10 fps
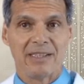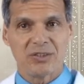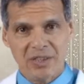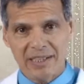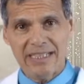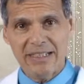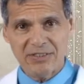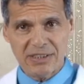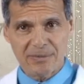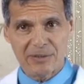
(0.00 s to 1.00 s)
So the
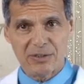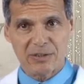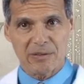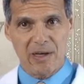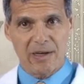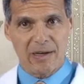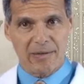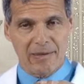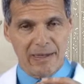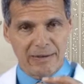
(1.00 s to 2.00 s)
leaves and the roots are,
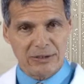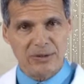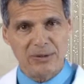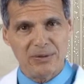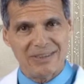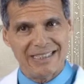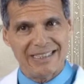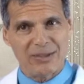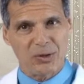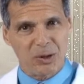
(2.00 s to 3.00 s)
are uh, used
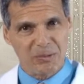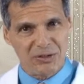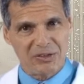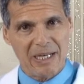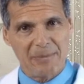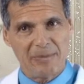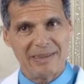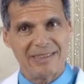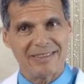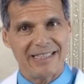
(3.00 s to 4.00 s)
in herbal
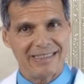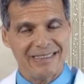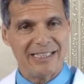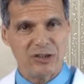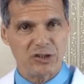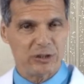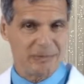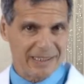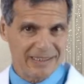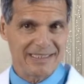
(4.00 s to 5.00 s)
supplements and tinctures
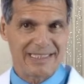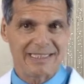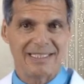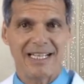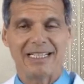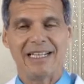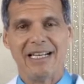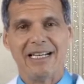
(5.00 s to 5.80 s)
because they contain